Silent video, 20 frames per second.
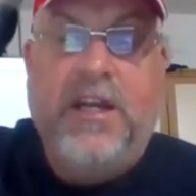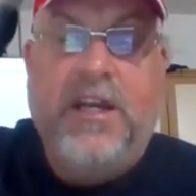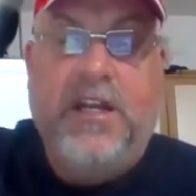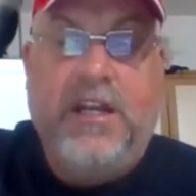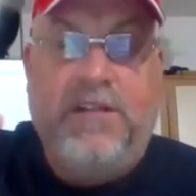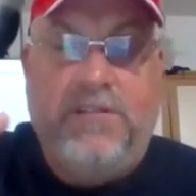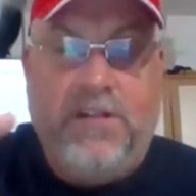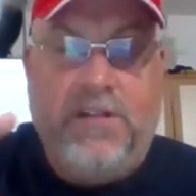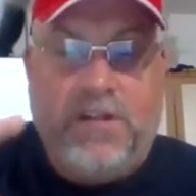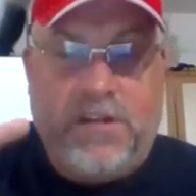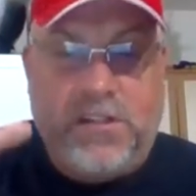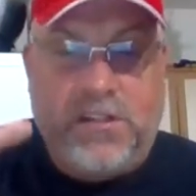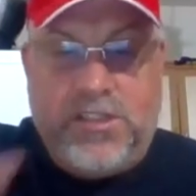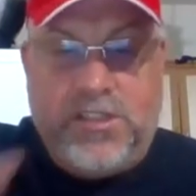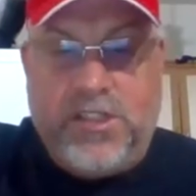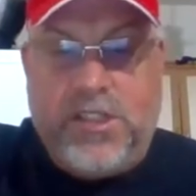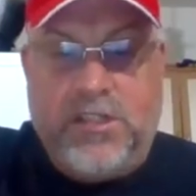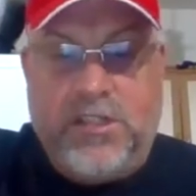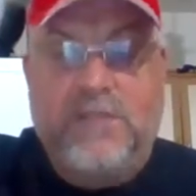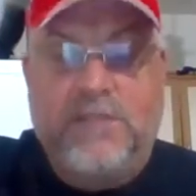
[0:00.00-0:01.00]
And if you're
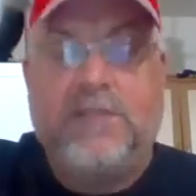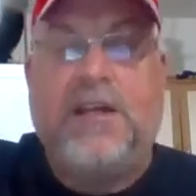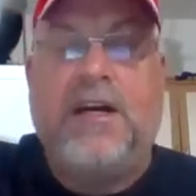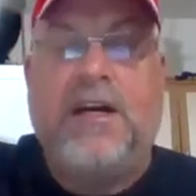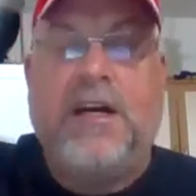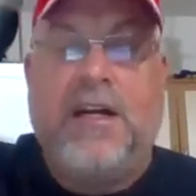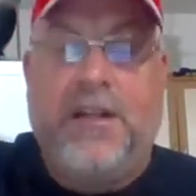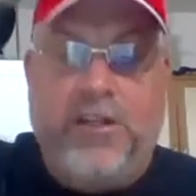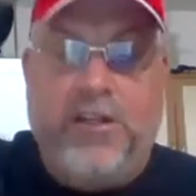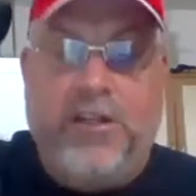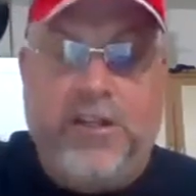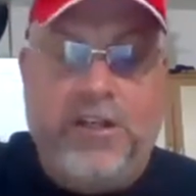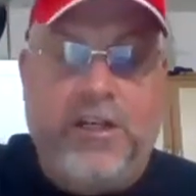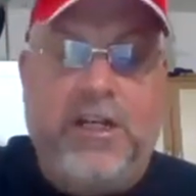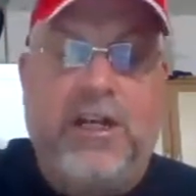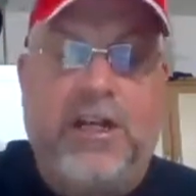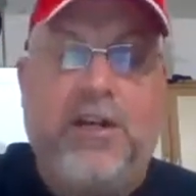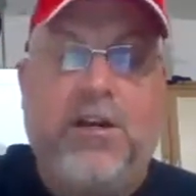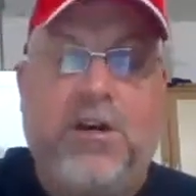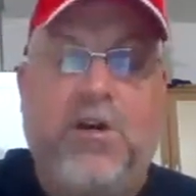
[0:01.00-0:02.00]
conservative, I
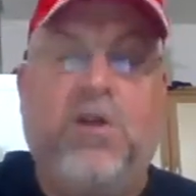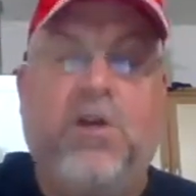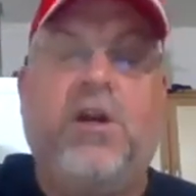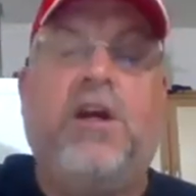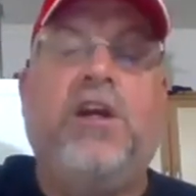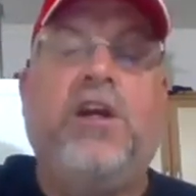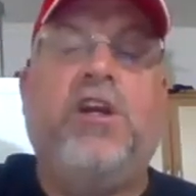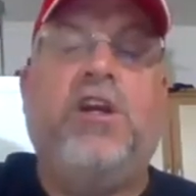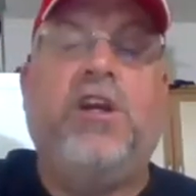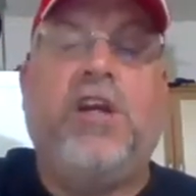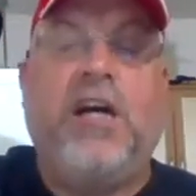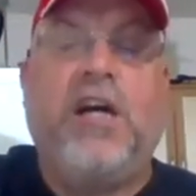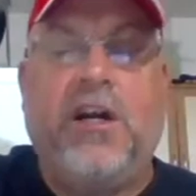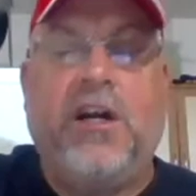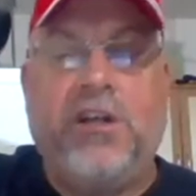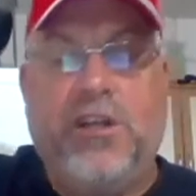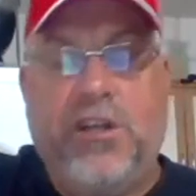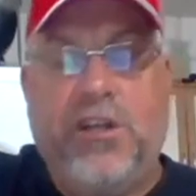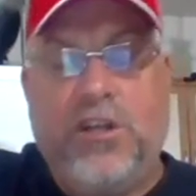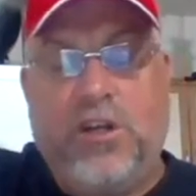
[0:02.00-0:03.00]
know
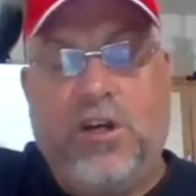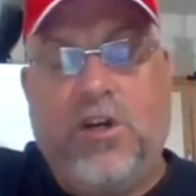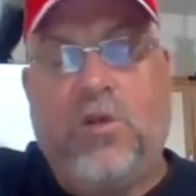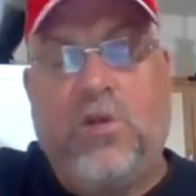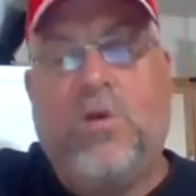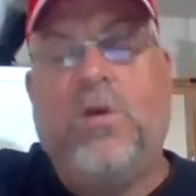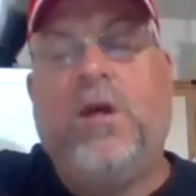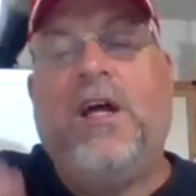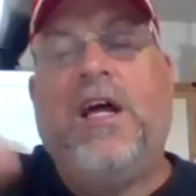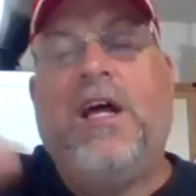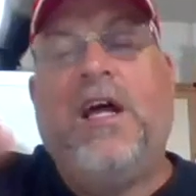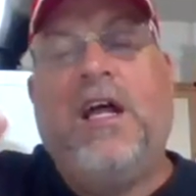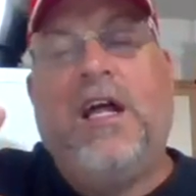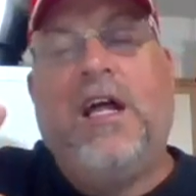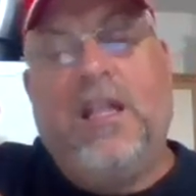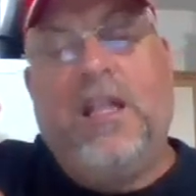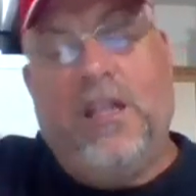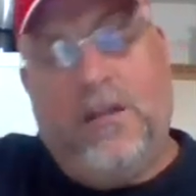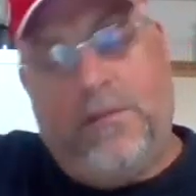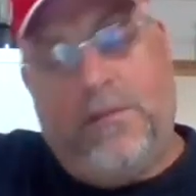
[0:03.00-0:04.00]
how
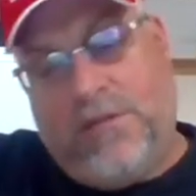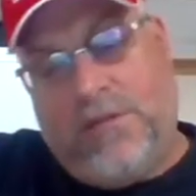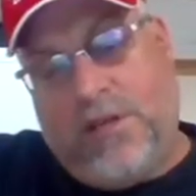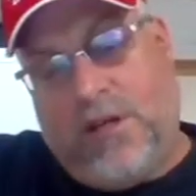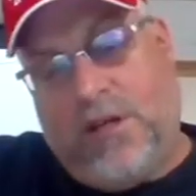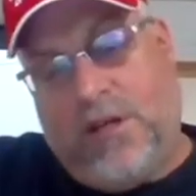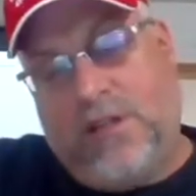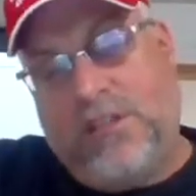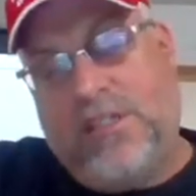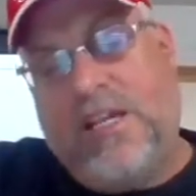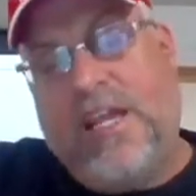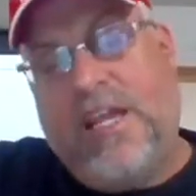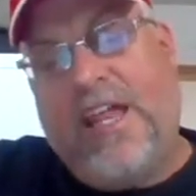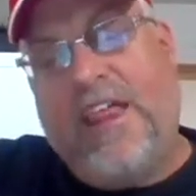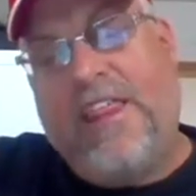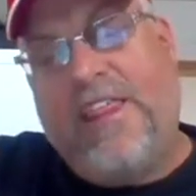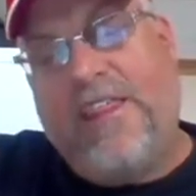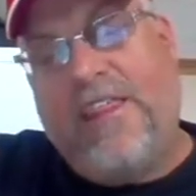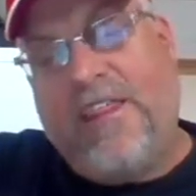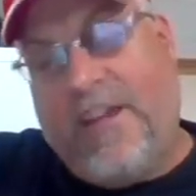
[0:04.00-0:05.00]
libtards
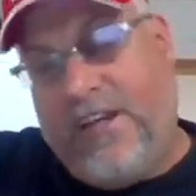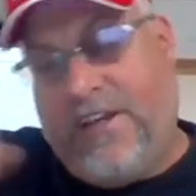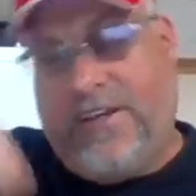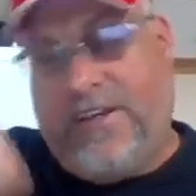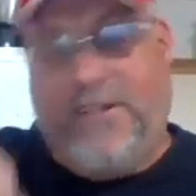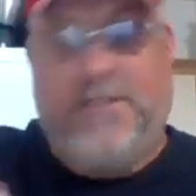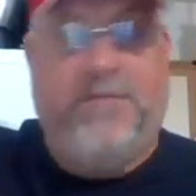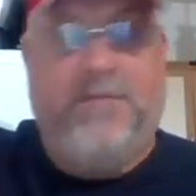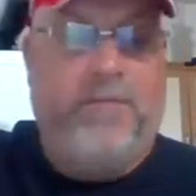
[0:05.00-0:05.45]
think.